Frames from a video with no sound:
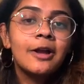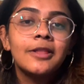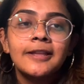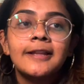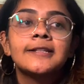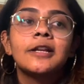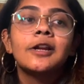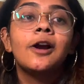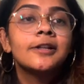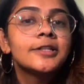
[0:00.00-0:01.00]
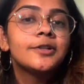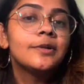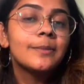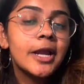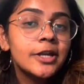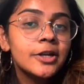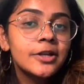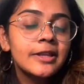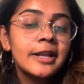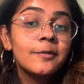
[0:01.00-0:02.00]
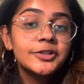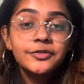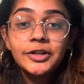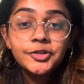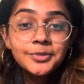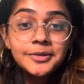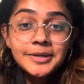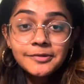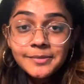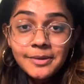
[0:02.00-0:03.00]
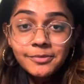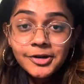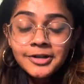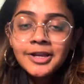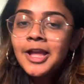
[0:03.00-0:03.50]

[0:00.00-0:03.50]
Like, that's like a constant reminder that I wish freshman me remembered,